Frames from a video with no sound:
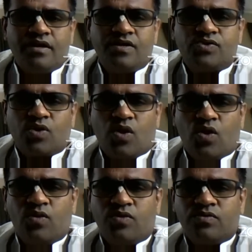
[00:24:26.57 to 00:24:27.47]

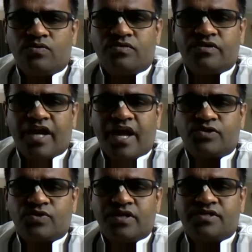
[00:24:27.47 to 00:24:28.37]
So they
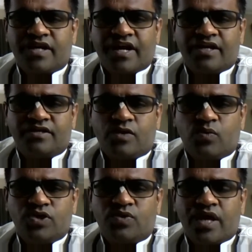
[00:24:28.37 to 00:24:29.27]
actually say that
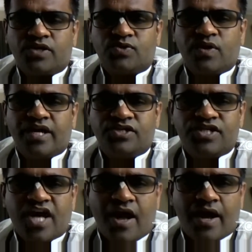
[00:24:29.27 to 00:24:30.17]
we should actually
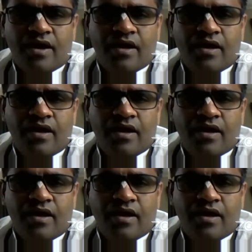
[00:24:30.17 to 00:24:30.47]
enjoy